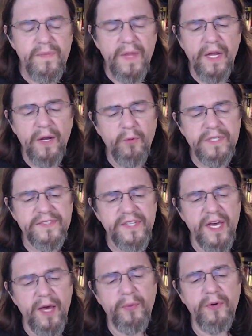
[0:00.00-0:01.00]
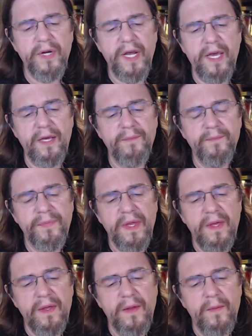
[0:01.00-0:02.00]
And I want to say I put a
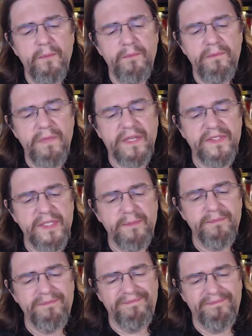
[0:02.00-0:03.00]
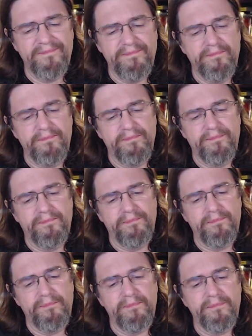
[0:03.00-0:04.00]
mixing
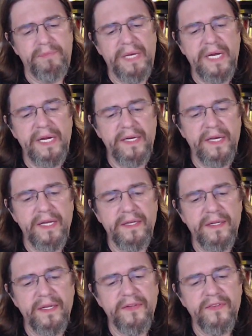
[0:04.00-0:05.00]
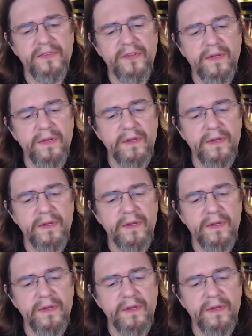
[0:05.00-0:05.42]
bead in this.